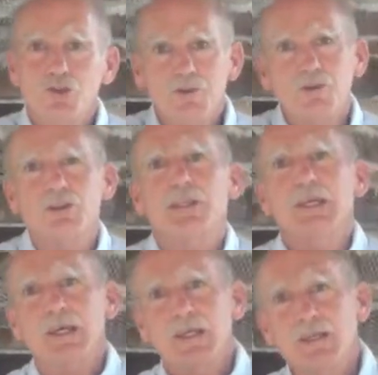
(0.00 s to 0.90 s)
differently
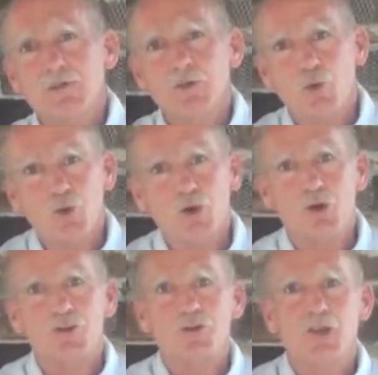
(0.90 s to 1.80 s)
and in different
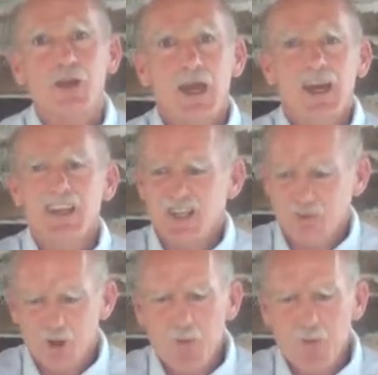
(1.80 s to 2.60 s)
orders and in different